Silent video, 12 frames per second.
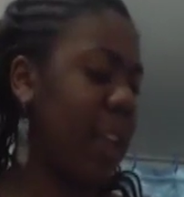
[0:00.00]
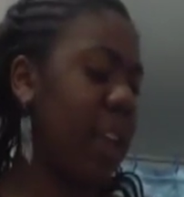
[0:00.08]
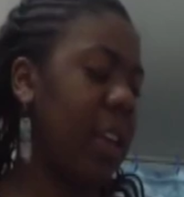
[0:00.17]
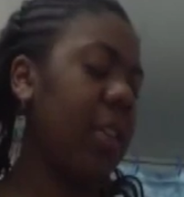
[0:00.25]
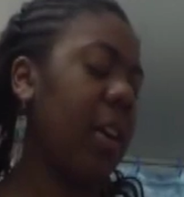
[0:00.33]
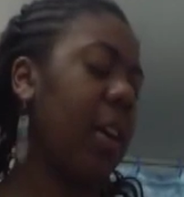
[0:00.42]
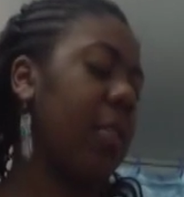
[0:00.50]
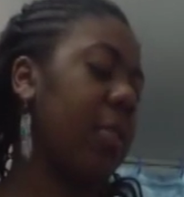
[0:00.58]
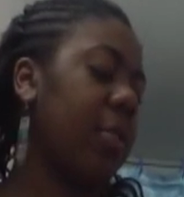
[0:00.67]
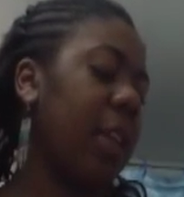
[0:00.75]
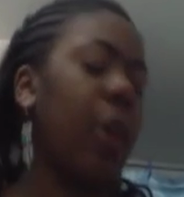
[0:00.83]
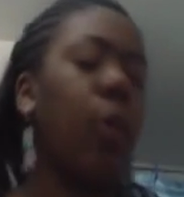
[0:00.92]
You got a
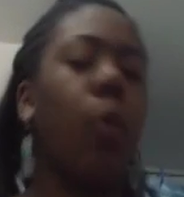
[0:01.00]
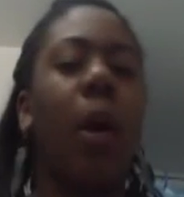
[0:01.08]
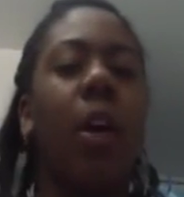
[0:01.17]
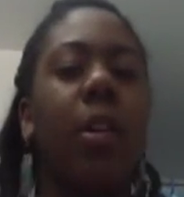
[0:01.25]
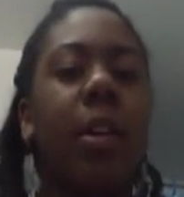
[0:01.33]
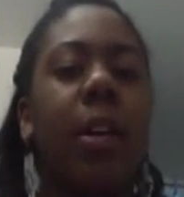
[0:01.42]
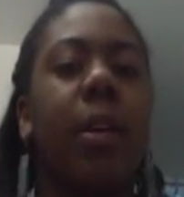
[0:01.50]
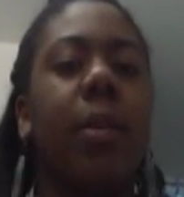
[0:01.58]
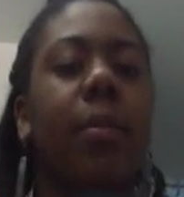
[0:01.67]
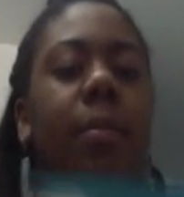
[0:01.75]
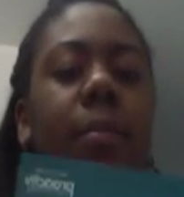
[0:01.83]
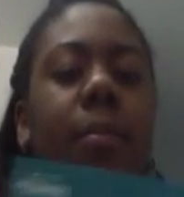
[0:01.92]
little like
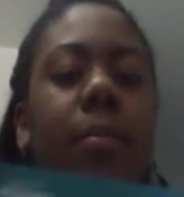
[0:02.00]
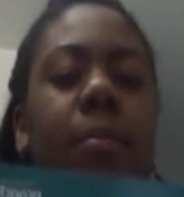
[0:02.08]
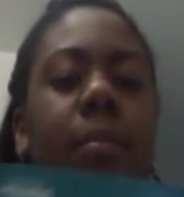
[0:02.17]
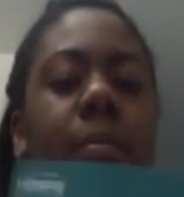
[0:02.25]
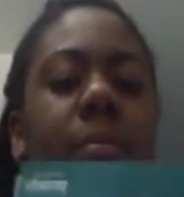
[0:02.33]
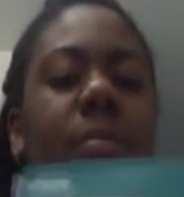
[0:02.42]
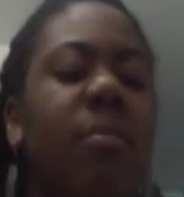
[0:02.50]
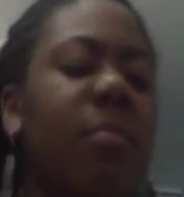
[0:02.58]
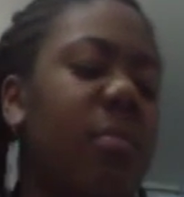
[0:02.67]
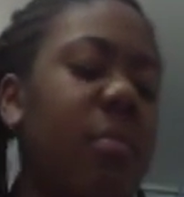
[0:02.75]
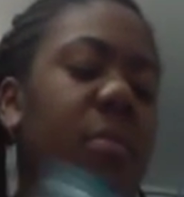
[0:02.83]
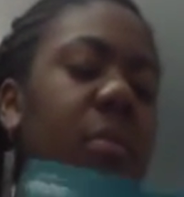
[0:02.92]
welcome
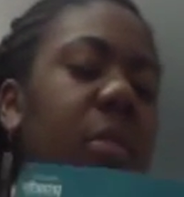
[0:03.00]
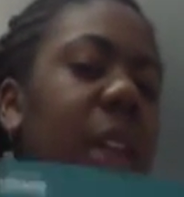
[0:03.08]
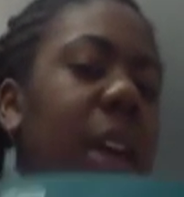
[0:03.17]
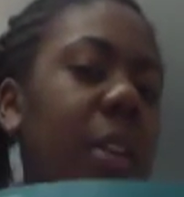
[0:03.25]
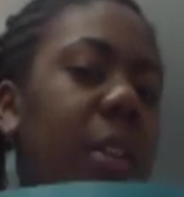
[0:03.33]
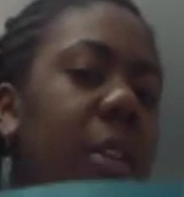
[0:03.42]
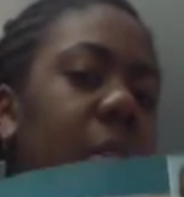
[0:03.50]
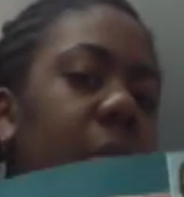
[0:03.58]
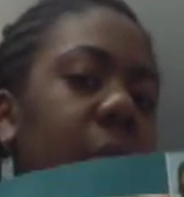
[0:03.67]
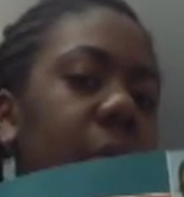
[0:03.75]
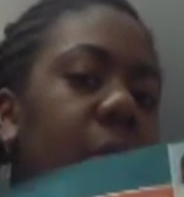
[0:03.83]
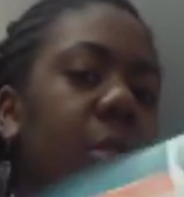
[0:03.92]
letter
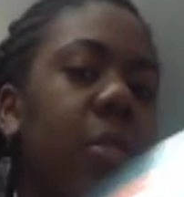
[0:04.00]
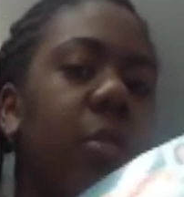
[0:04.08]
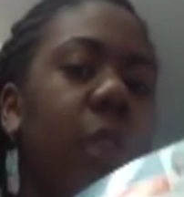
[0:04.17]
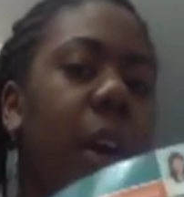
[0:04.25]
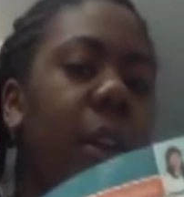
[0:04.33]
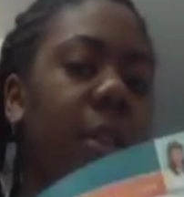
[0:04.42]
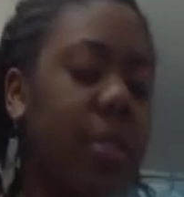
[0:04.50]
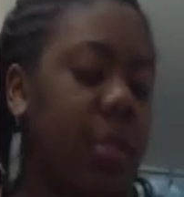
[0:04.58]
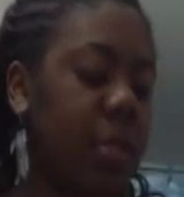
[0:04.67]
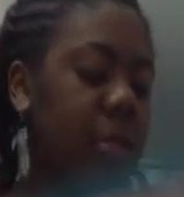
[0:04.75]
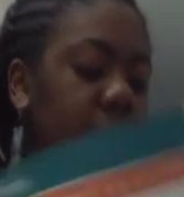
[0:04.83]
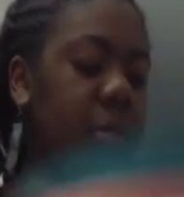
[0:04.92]
from the two
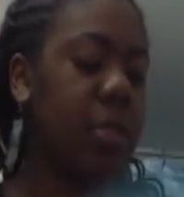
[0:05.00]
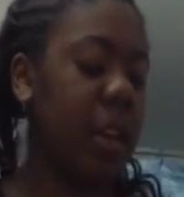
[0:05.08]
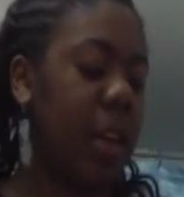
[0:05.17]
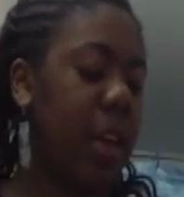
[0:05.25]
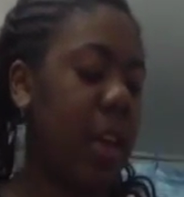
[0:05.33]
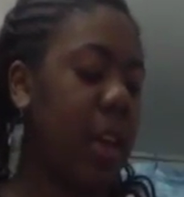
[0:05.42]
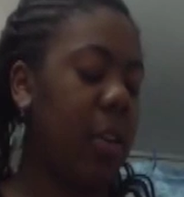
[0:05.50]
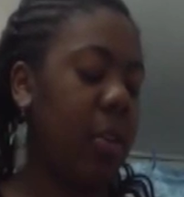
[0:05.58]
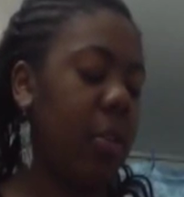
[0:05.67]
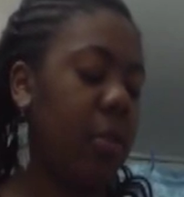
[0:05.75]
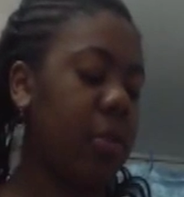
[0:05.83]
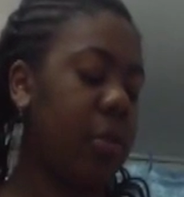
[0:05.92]
doctors.
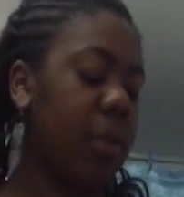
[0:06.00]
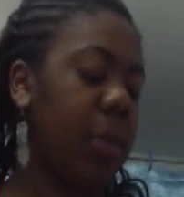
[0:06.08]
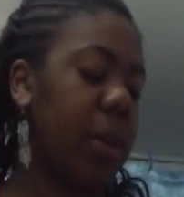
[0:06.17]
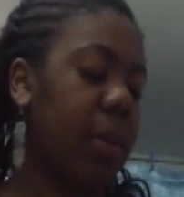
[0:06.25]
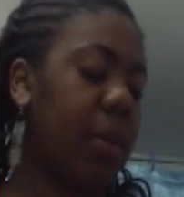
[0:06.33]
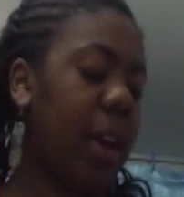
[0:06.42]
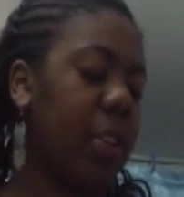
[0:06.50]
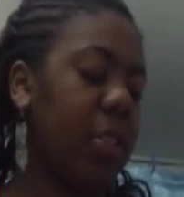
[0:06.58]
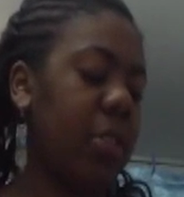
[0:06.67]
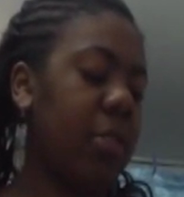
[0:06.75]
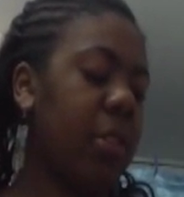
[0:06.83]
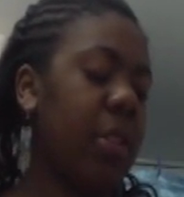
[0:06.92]
Something I'm
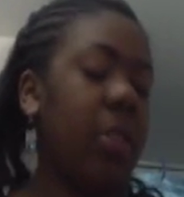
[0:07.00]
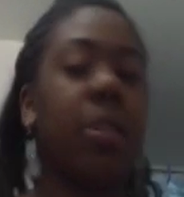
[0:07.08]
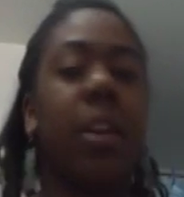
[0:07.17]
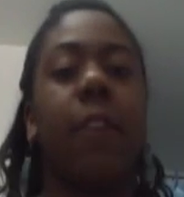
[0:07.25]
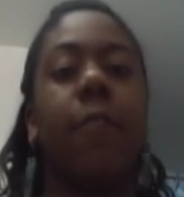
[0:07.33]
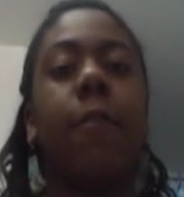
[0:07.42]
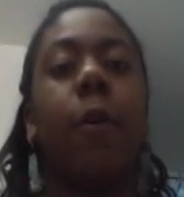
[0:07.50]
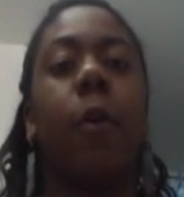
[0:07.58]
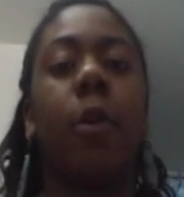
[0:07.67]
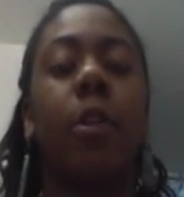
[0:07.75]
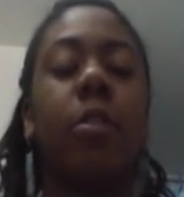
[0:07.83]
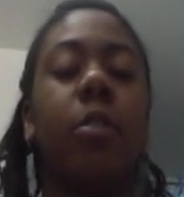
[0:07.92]
actually really looking
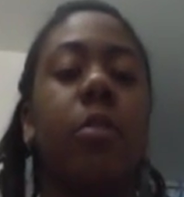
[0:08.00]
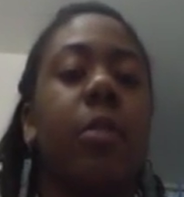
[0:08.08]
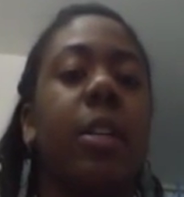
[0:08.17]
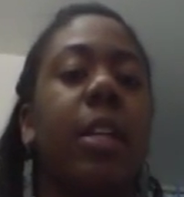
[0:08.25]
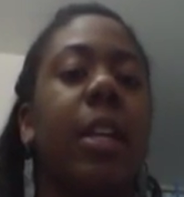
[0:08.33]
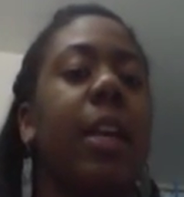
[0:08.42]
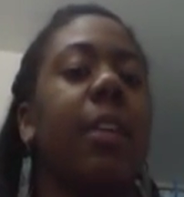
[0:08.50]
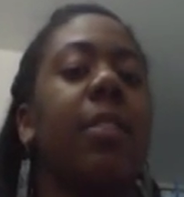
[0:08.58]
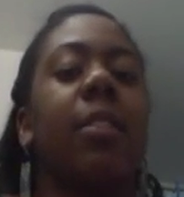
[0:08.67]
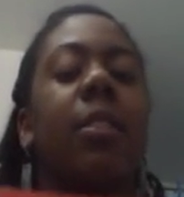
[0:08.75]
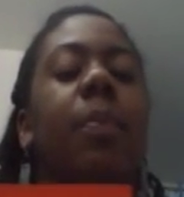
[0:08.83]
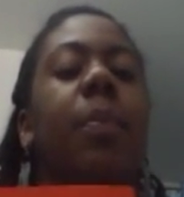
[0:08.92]
forward to reading is
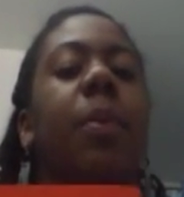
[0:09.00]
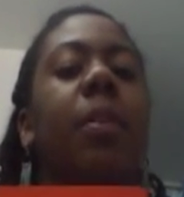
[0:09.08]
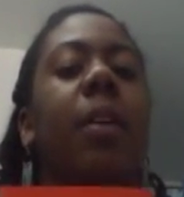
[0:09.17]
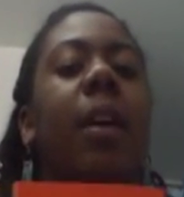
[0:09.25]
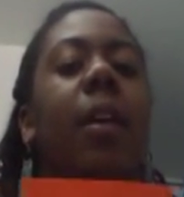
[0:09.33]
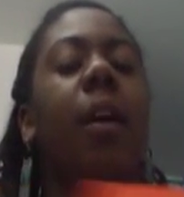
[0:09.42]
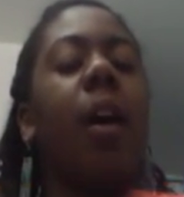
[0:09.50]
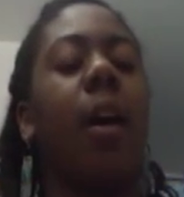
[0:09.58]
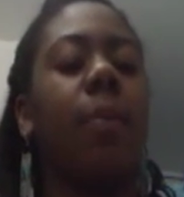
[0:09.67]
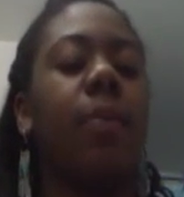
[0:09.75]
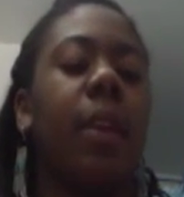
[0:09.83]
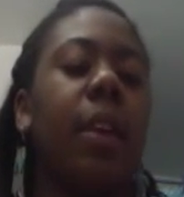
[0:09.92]
this book I
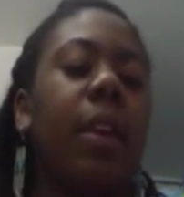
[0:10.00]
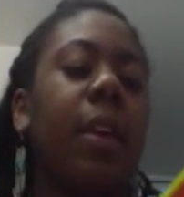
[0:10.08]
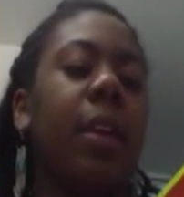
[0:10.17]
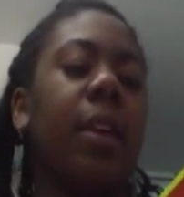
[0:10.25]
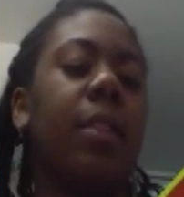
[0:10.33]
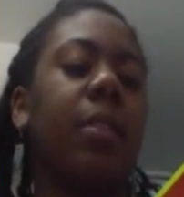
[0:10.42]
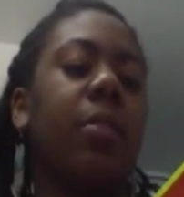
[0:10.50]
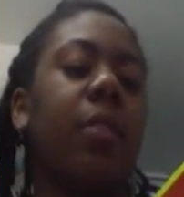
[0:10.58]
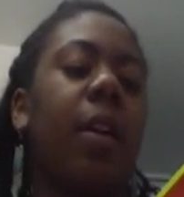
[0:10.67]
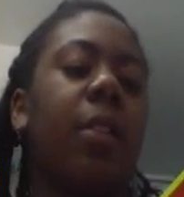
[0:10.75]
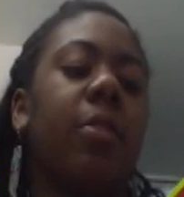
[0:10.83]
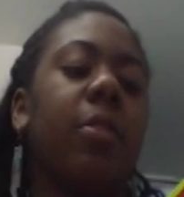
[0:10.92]
got, The
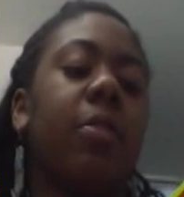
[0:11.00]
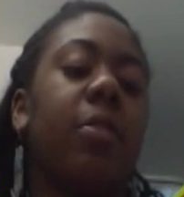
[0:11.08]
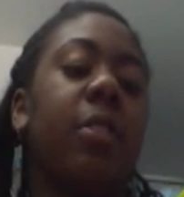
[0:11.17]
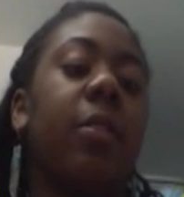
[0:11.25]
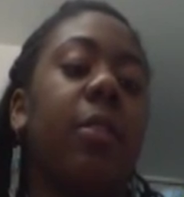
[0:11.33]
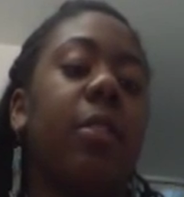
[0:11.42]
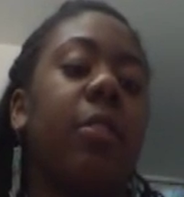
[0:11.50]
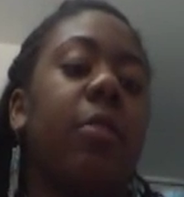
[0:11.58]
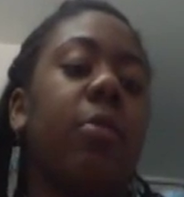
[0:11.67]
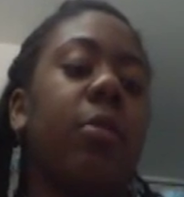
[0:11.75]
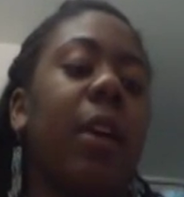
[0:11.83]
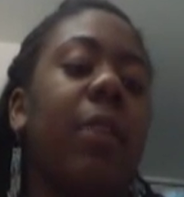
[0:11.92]
Doctor's Secrets
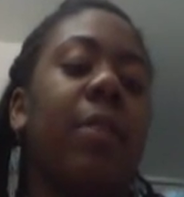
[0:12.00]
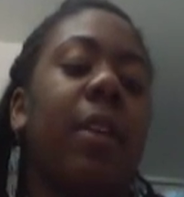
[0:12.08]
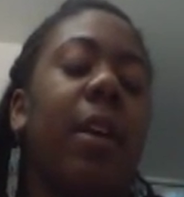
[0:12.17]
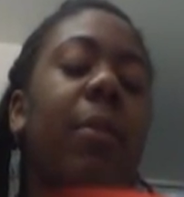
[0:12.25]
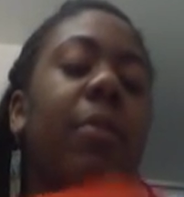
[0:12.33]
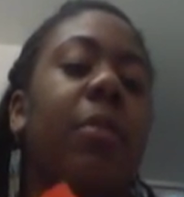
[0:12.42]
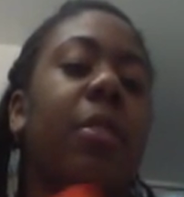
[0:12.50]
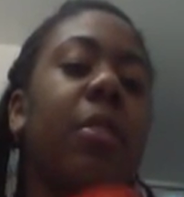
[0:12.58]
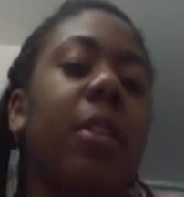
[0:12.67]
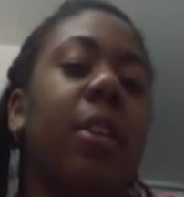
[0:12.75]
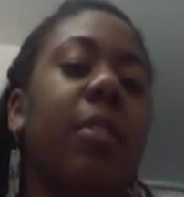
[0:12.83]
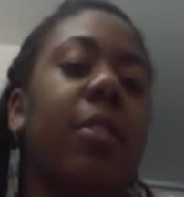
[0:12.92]
to a Lifetime of
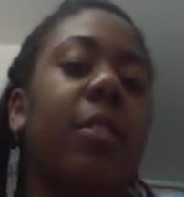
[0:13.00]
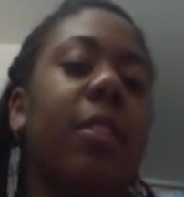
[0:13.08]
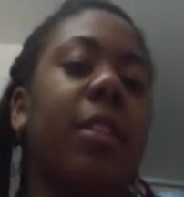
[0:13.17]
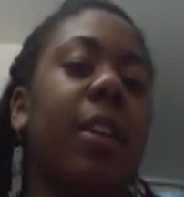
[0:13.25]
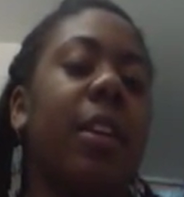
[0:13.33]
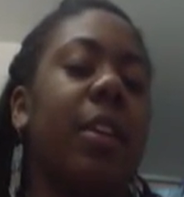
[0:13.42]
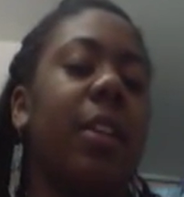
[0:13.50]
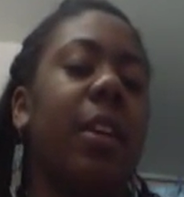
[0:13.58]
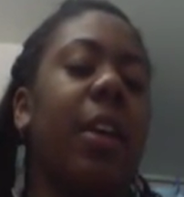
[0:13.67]
Clear Skin.